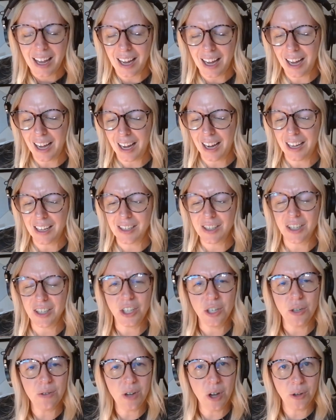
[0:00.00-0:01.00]
And
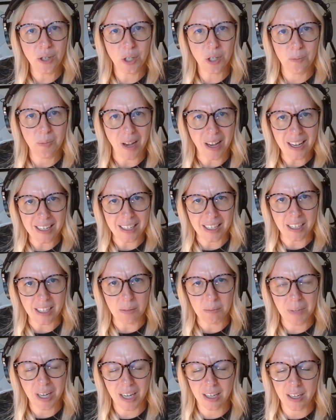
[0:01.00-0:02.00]
you know your
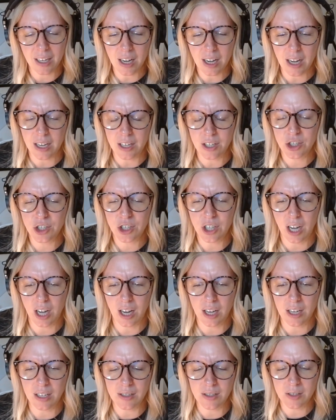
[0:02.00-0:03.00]
body, my gosh.
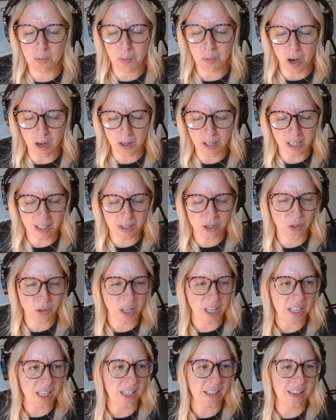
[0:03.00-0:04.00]
And partying and
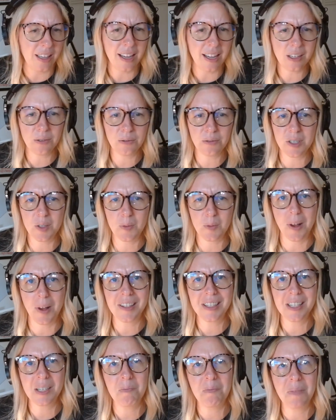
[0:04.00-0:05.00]
drinking, lack of
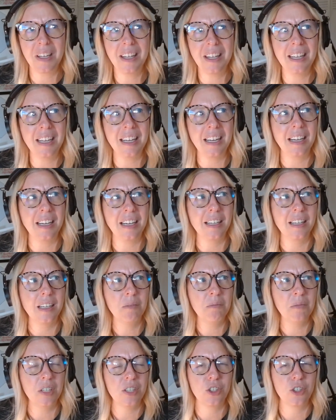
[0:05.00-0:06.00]
responsibility,
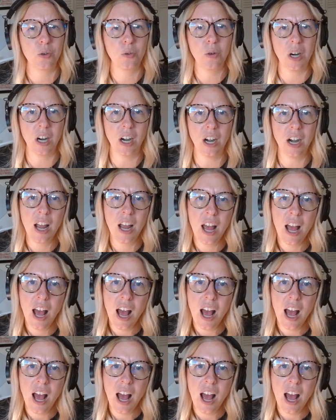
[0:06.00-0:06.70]
immature.